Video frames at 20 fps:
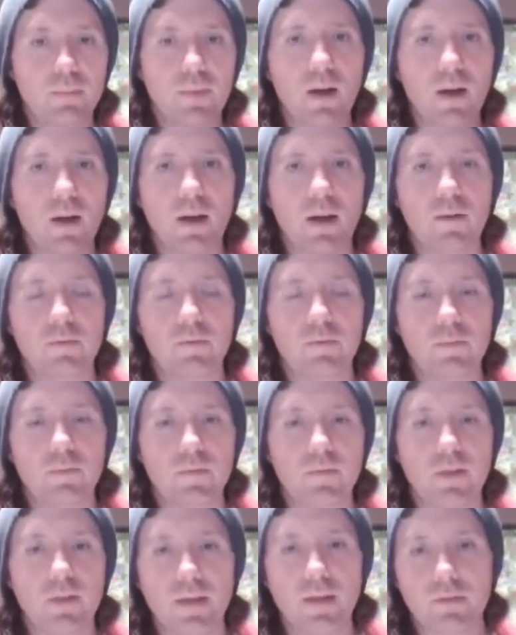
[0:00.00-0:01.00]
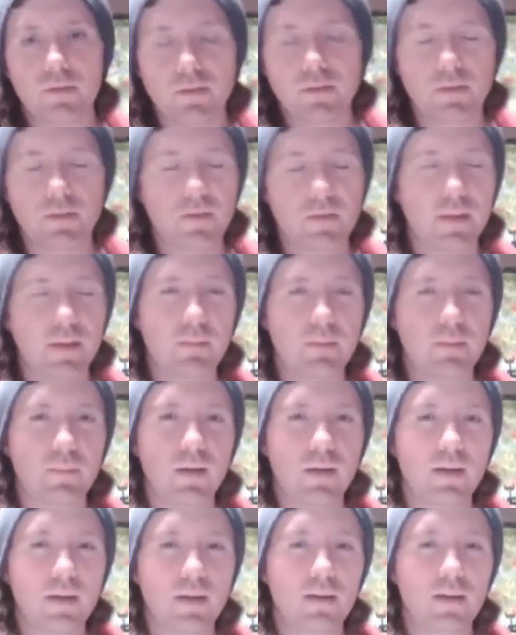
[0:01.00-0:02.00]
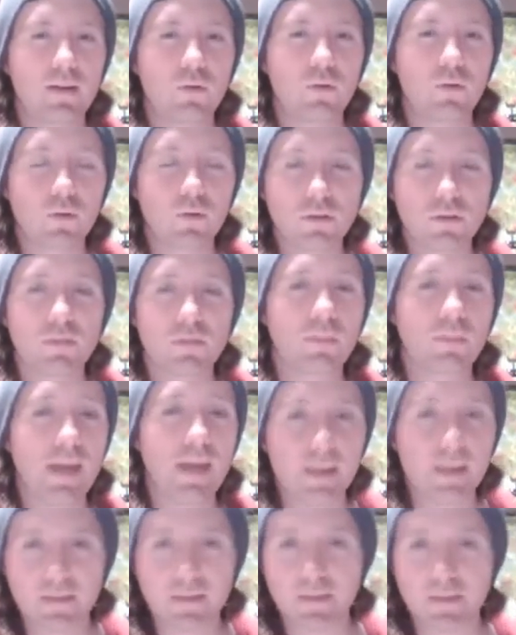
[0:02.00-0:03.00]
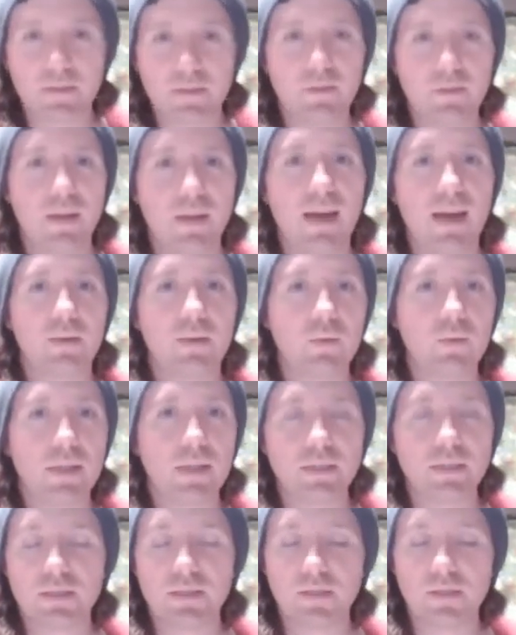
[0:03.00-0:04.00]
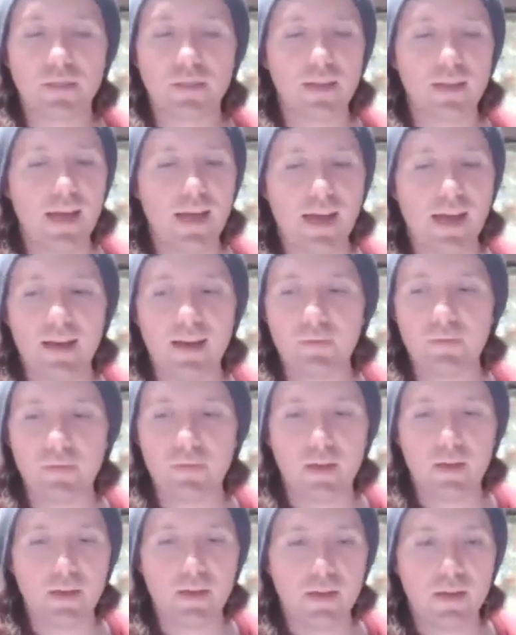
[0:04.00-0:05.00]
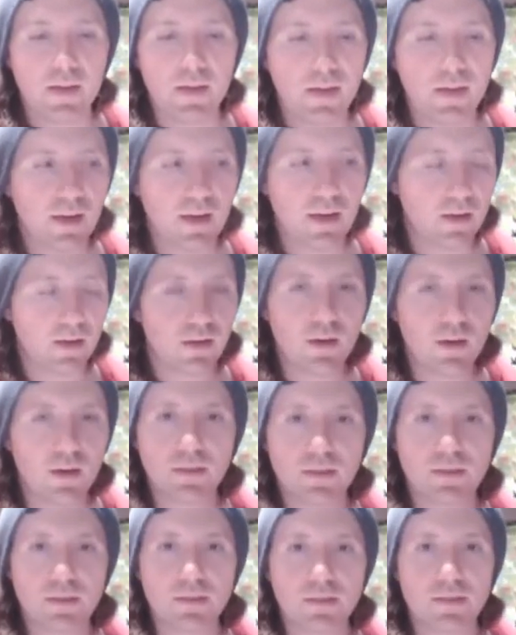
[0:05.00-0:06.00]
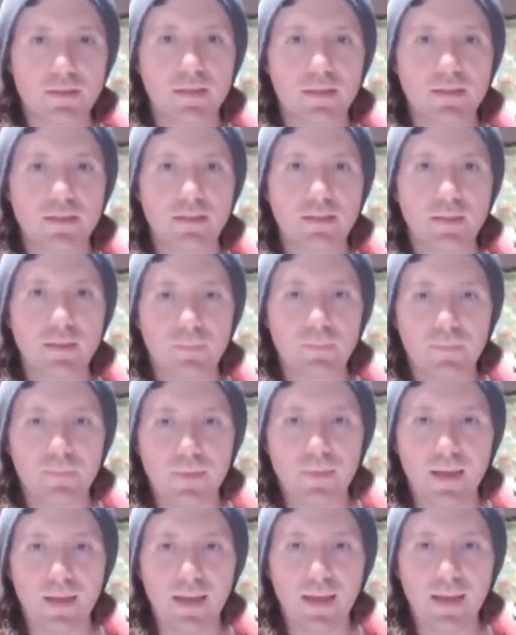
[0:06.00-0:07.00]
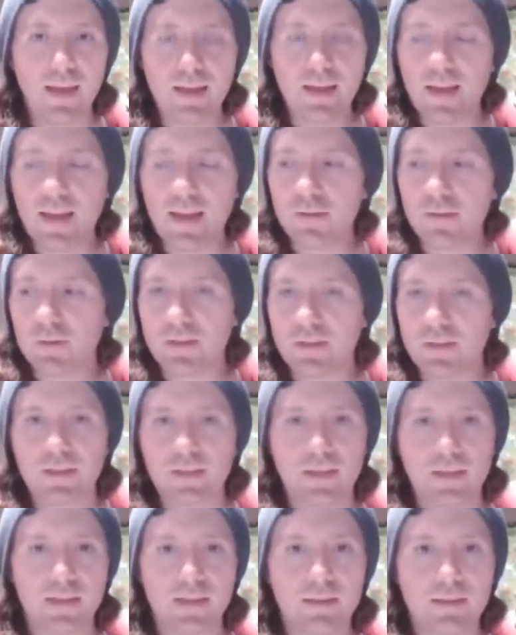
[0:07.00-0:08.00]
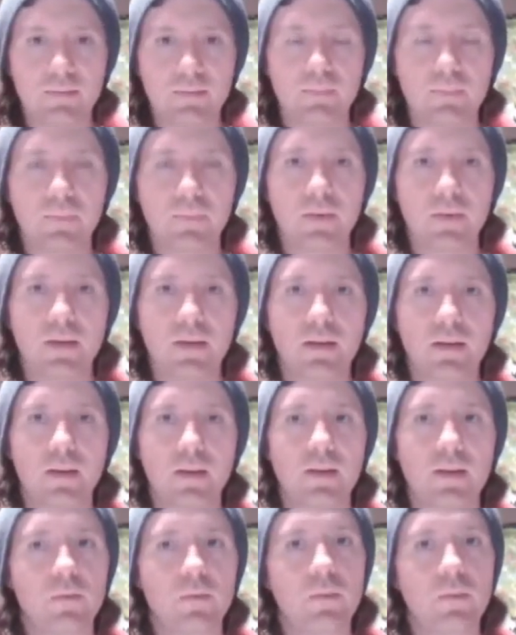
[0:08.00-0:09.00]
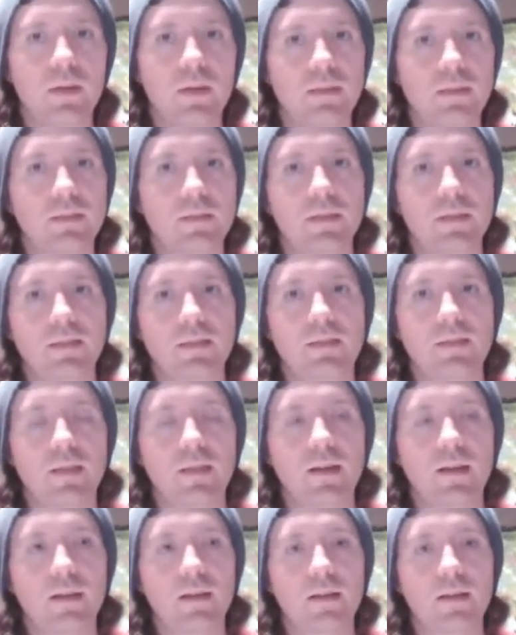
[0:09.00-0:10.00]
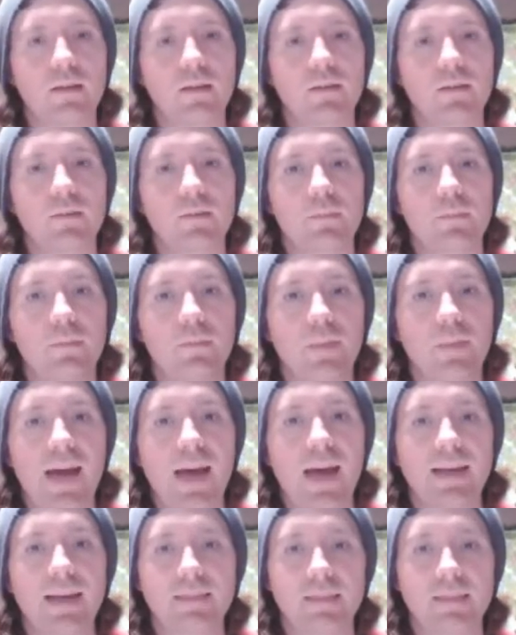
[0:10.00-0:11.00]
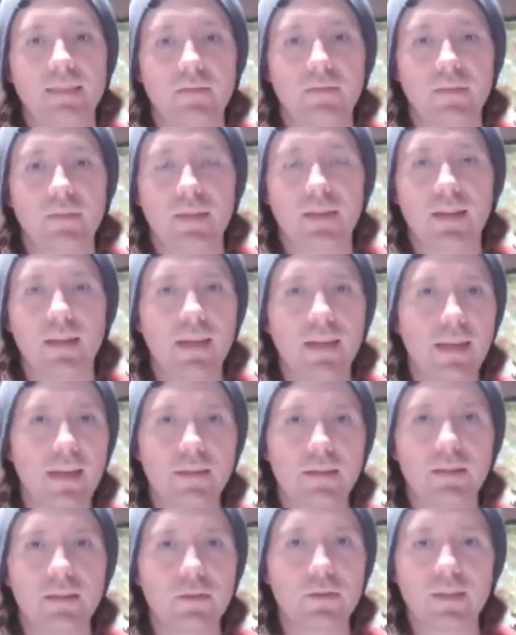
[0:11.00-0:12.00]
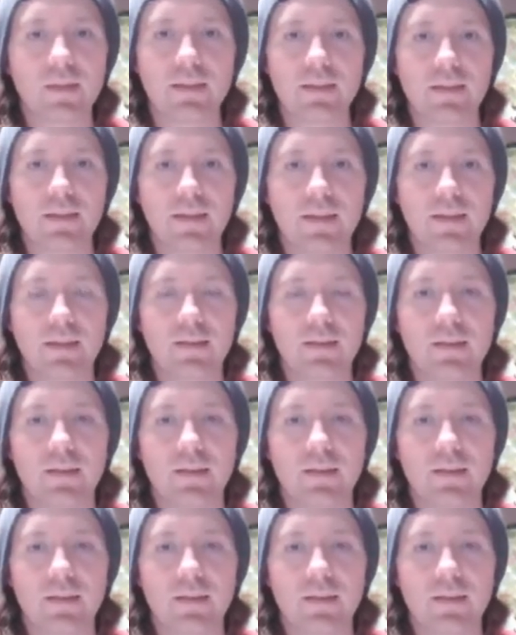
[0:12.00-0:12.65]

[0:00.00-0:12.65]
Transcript: of levels of like orders of magnitude at which you're going to have consciousness in everything, but it's just passive, like it can't do anything.